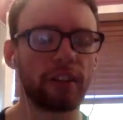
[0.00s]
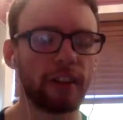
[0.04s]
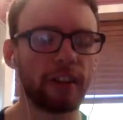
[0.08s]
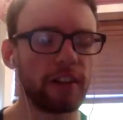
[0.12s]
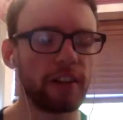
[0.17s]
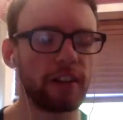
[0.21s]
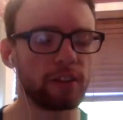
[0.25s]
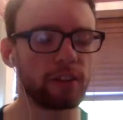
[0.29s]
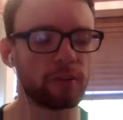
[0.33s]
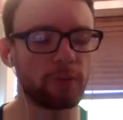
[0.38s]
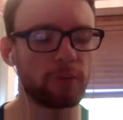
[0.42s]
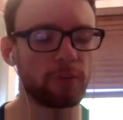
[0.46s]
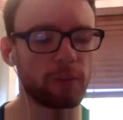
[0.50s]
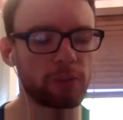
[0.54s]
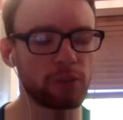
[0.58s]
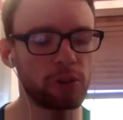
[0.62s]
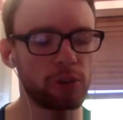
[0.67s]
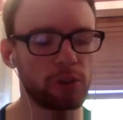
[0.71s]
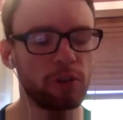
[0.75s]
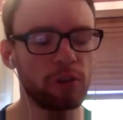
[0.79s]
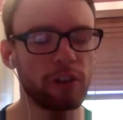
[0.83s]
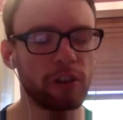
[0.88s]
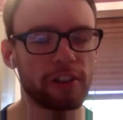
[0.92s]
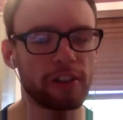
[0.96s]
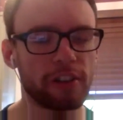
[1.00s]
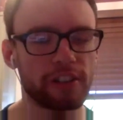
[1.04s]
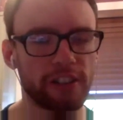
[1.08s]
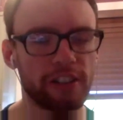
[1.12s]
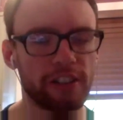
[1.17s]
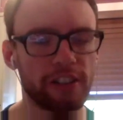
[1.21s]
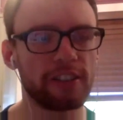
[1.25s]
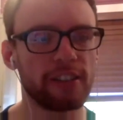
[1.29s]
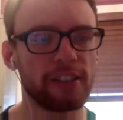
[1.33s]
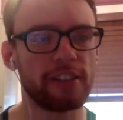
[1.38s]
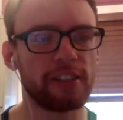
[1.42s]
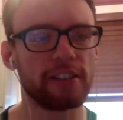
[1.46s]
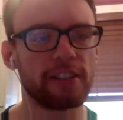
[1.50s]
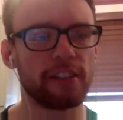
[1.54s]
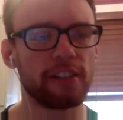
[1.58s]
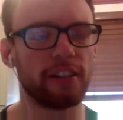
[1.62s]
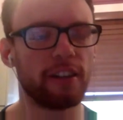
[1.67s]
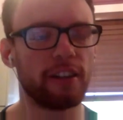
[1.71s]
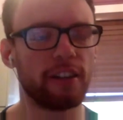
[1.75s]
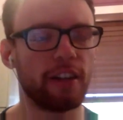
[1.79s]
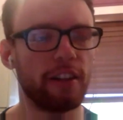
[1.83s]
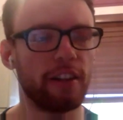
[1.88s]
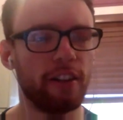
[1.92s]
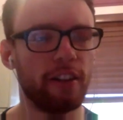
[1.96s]
is, we've shown consistency,
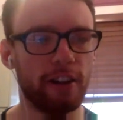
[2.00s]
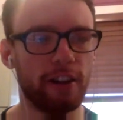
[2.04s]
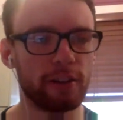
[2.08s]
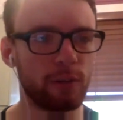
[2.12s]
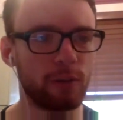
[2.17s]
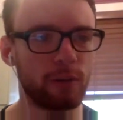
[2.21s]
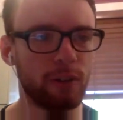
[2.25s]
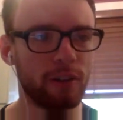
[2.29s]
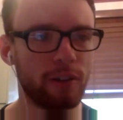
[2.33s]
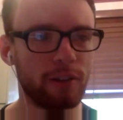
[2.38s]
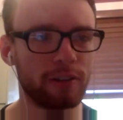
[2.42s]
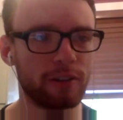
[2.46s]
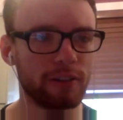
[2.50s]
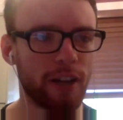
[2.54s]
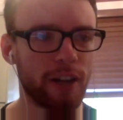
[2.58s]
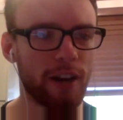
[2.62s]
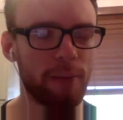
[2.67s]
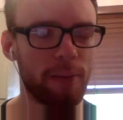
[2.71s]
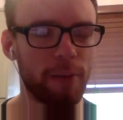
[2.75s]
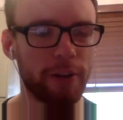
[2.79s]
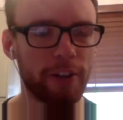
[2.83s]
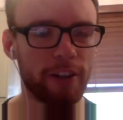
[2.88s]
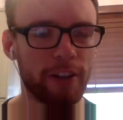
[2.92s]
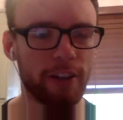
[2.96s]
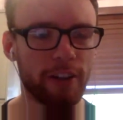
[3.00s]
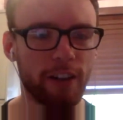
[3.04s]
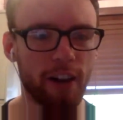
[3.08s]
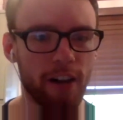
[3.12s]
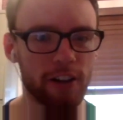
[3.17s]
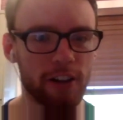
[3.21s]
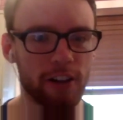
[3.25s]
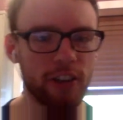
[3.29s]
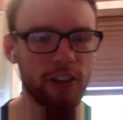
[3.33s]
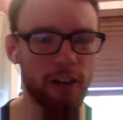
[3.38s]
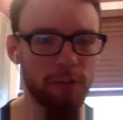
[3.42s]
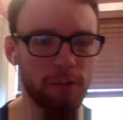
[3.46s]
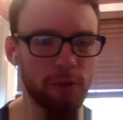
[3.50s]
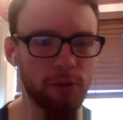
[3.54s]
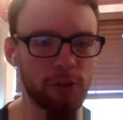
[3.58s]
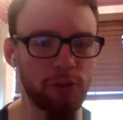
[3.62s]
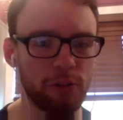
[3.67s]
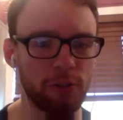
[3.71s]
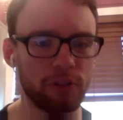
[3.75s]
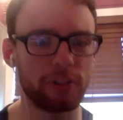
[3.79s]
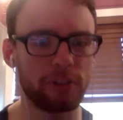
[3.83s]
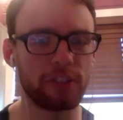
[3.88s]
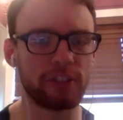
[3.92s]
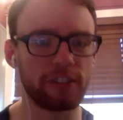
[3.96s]
and that's what Aberdeen and Hearts haven't shown
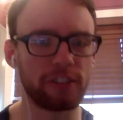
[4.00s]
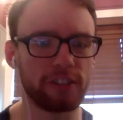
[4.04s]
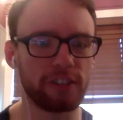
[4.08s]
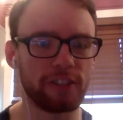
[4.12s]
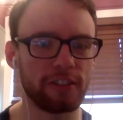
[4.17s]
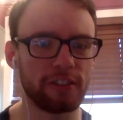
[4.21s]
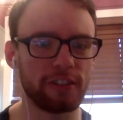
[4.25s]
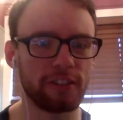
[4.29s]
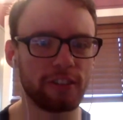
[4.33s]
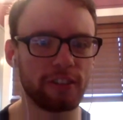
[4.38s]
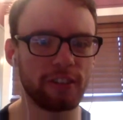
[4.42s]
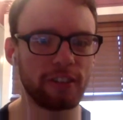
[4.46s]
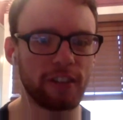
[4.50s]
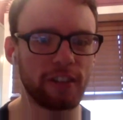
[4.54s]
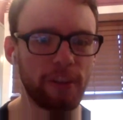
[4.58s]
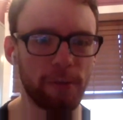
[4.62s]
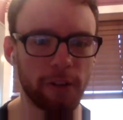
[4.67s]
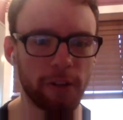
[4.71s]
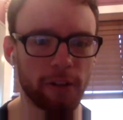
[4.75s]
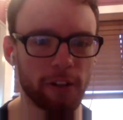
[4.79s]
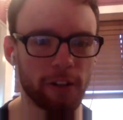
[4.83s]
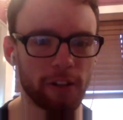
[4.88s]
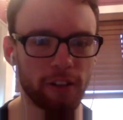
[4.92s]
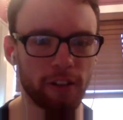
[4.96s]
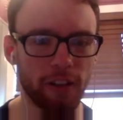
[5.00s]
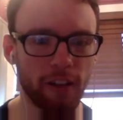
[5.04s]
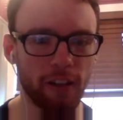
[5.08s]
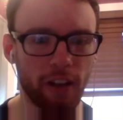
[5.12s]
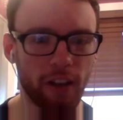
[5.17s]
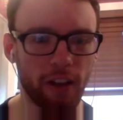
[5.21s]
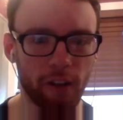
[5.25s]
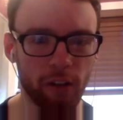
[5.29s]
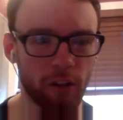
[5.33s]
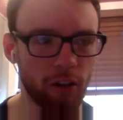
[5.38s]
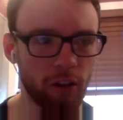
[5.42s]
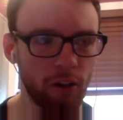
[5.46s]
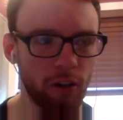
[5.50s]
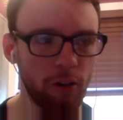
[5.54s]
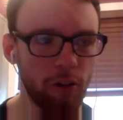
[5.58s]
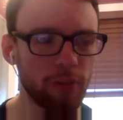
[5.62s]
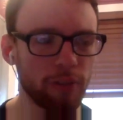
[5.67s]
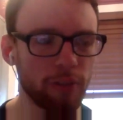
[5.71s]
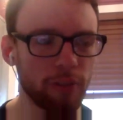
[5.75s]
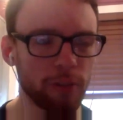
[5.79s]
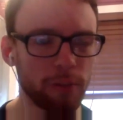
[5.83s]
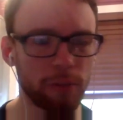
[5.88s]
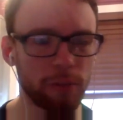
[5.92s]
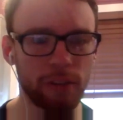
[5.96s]
this season. I mean, they're all over
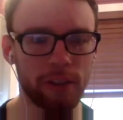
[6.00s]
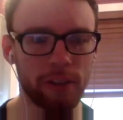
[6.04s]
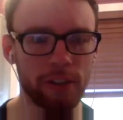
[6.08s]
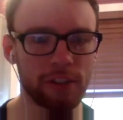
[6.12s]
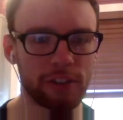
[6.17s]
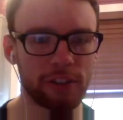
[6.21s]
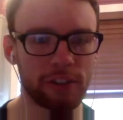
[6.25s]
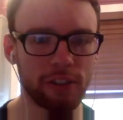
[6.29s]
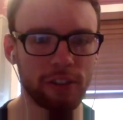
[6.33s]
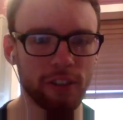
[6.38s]
the place.